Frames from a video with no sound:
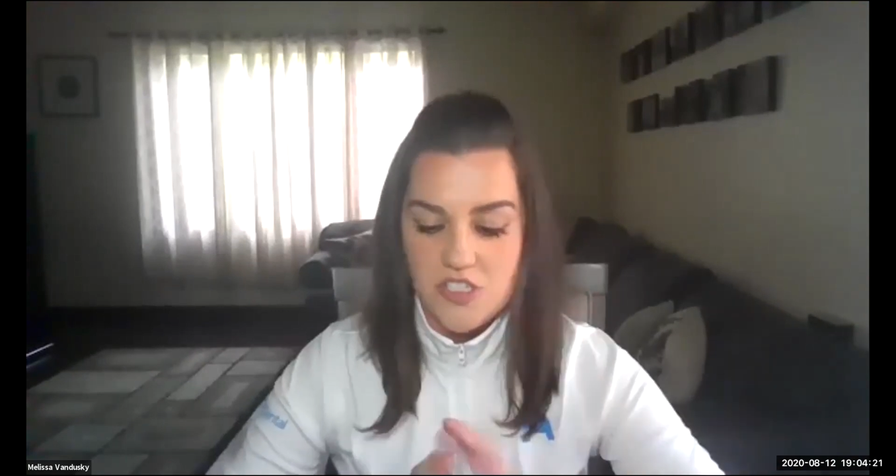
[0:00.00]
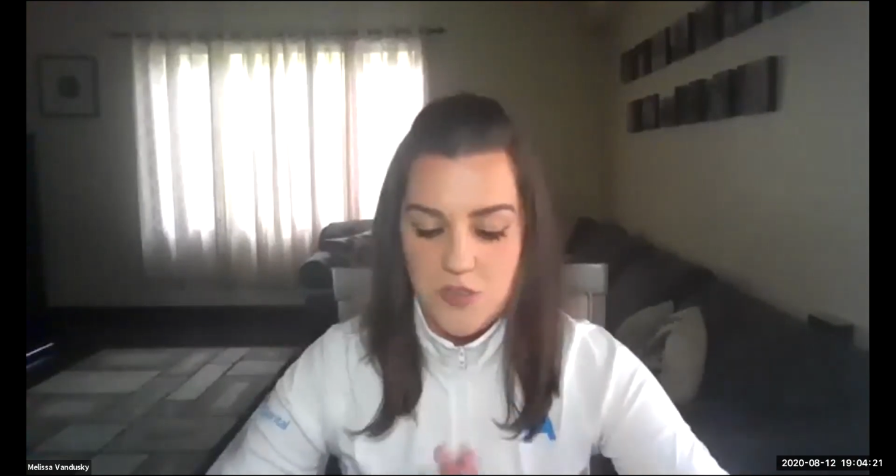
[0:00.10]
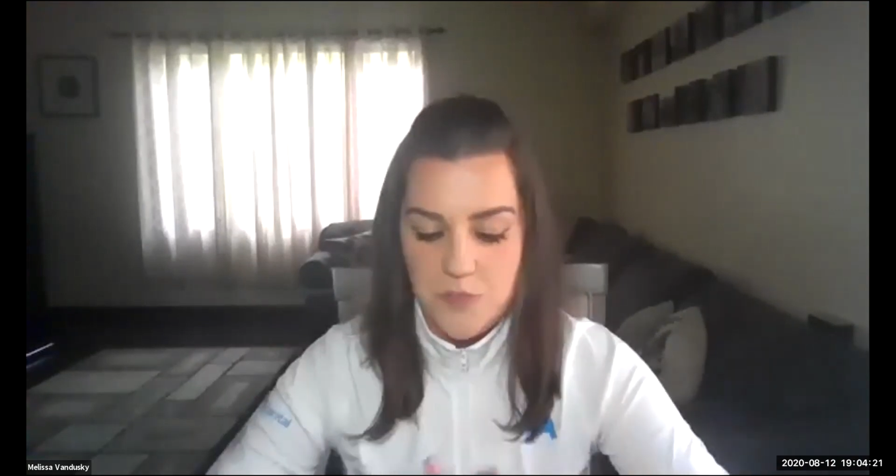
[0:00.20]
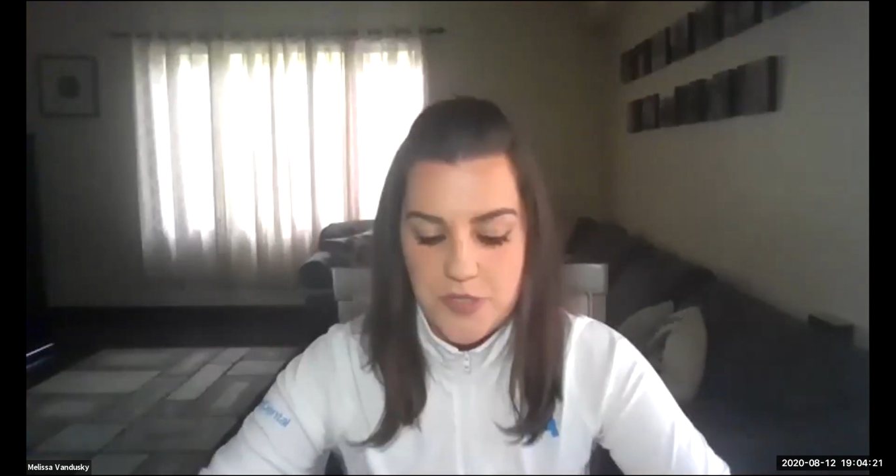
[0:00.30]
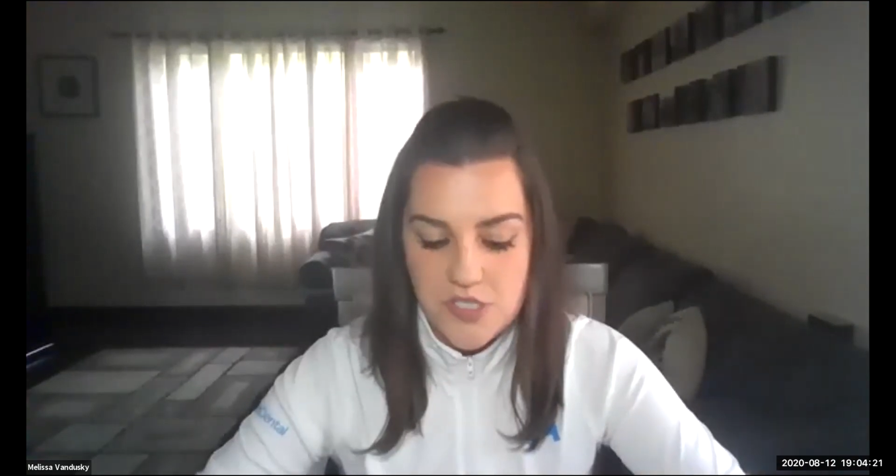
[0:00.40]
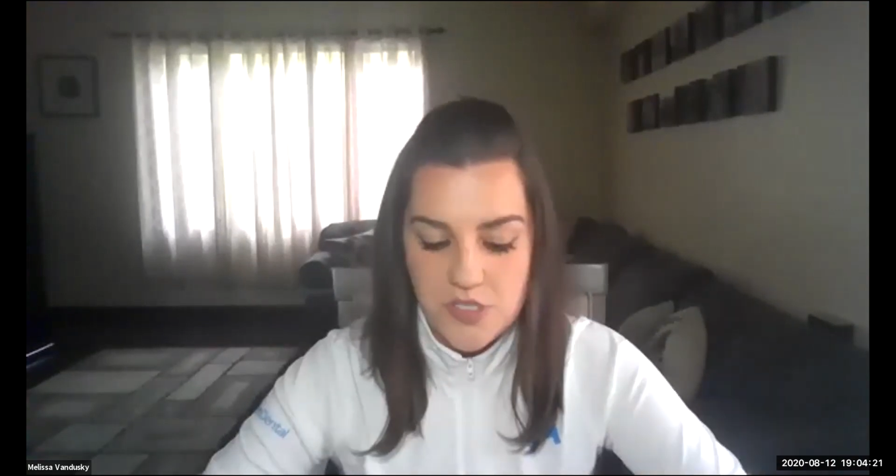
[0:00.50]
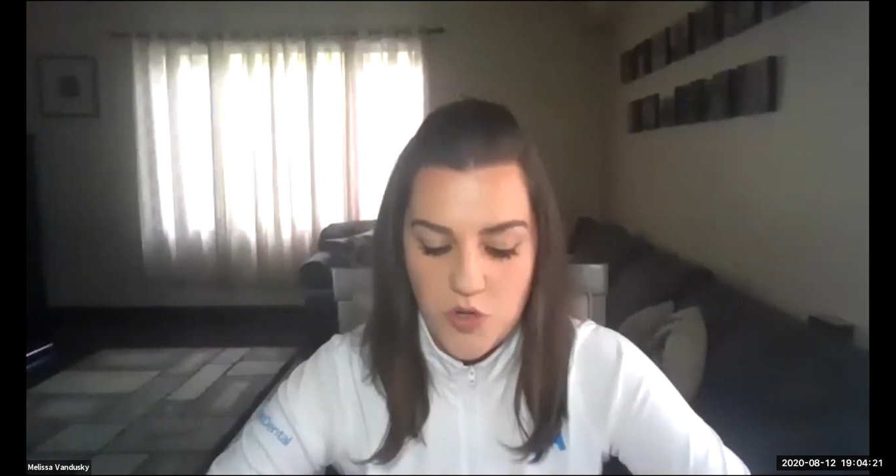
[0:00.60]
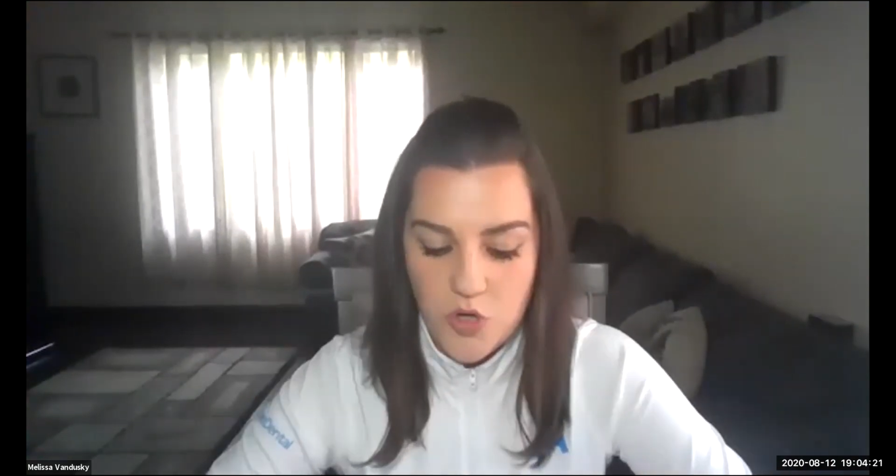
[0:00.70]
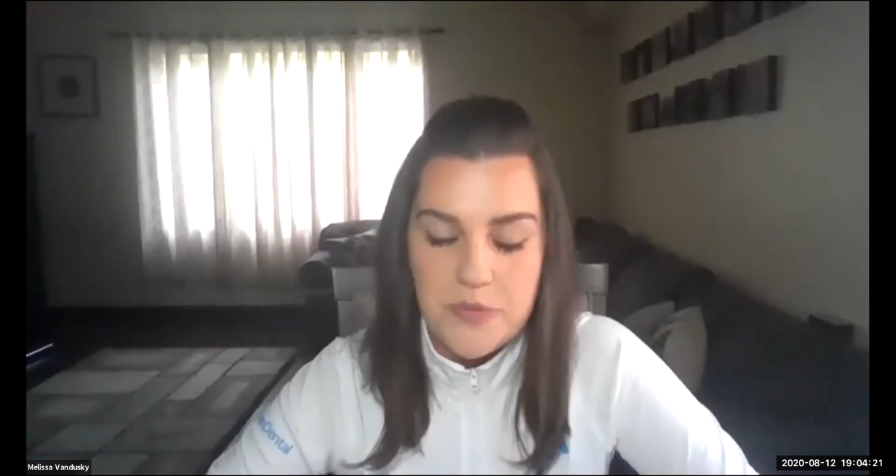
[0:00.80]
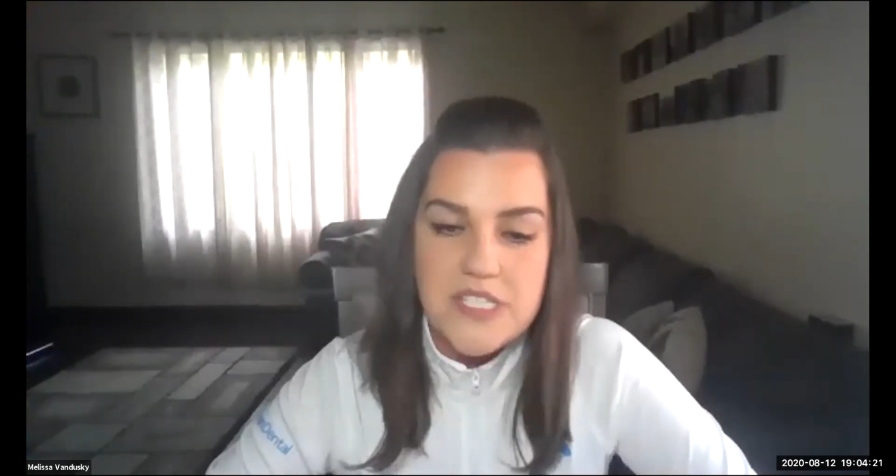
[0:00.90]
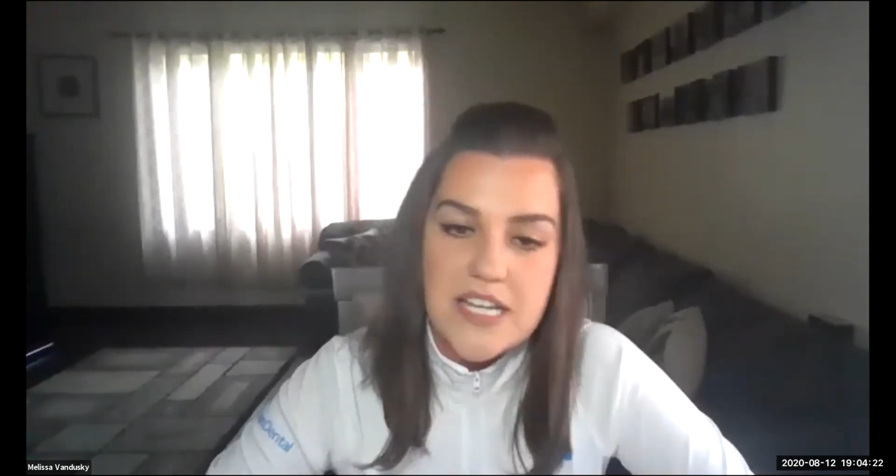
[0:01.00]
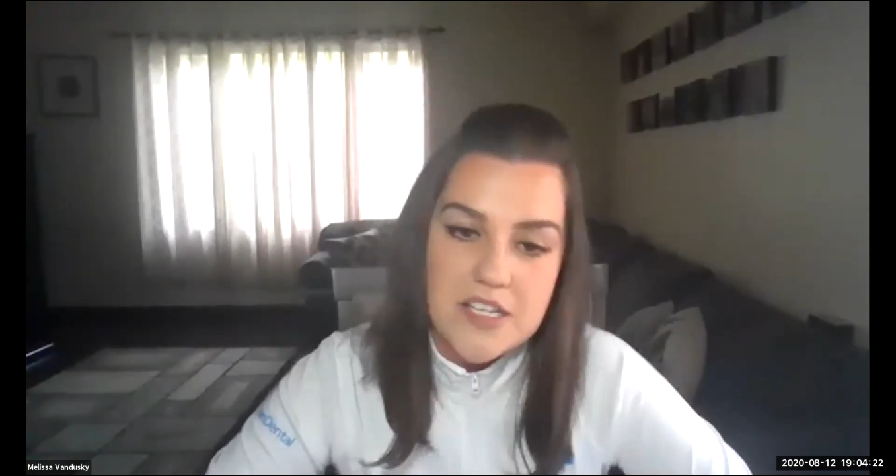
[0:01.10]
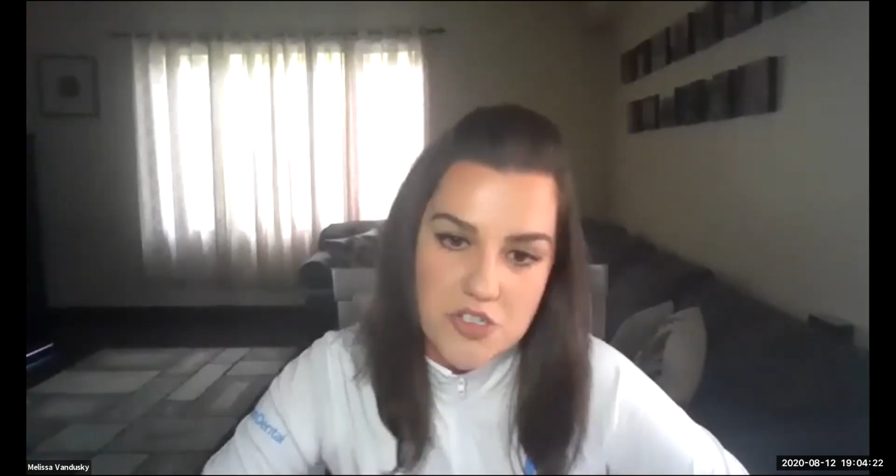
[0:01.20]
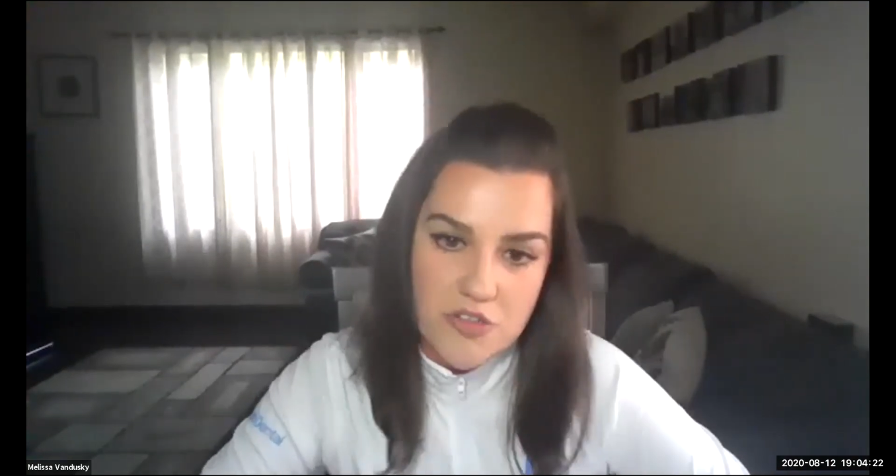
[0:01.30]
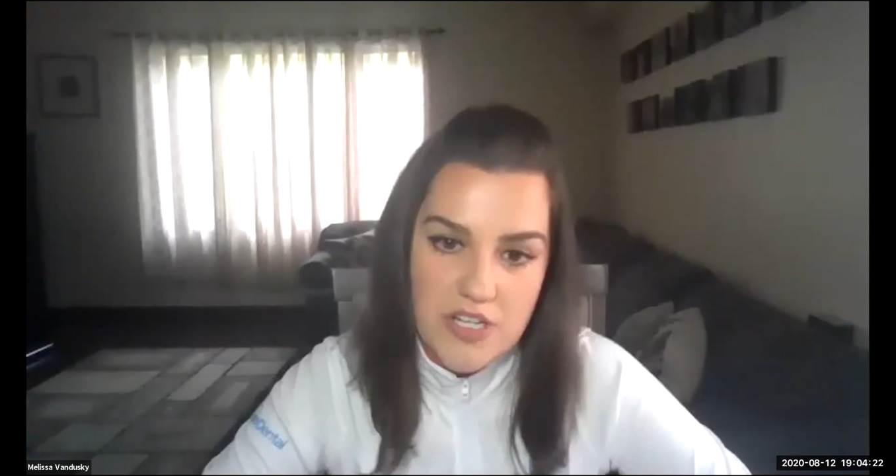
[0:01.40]
to pursue corporate
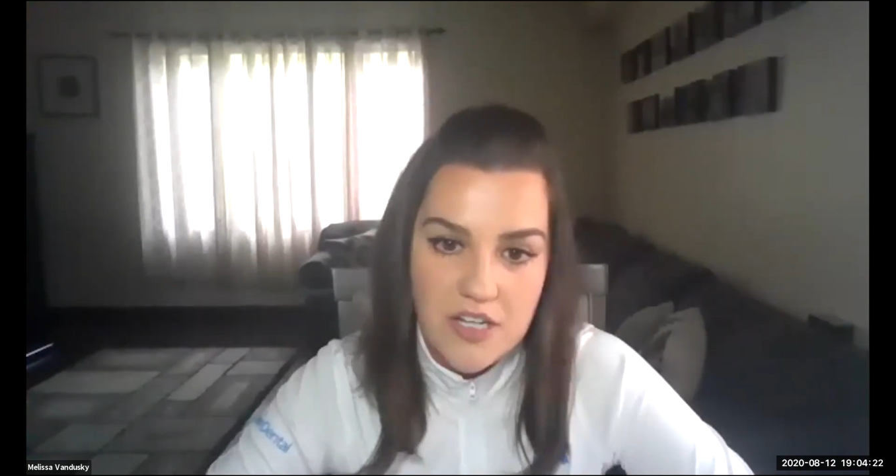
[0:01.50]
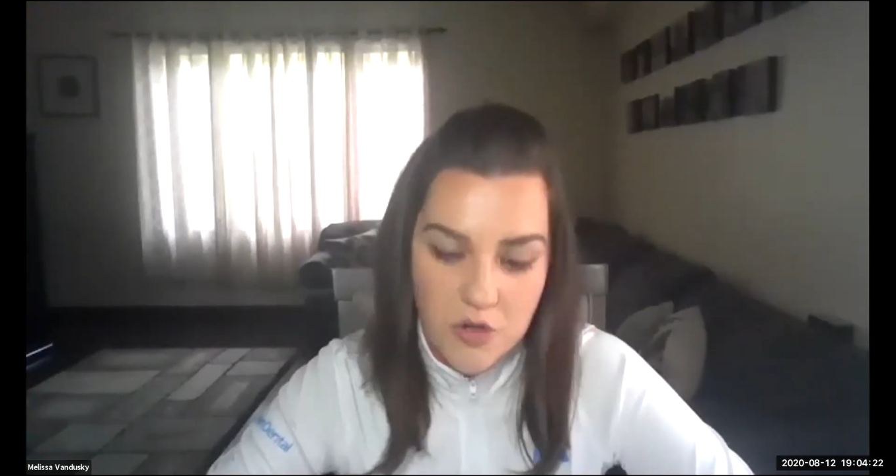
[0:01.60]
dentistry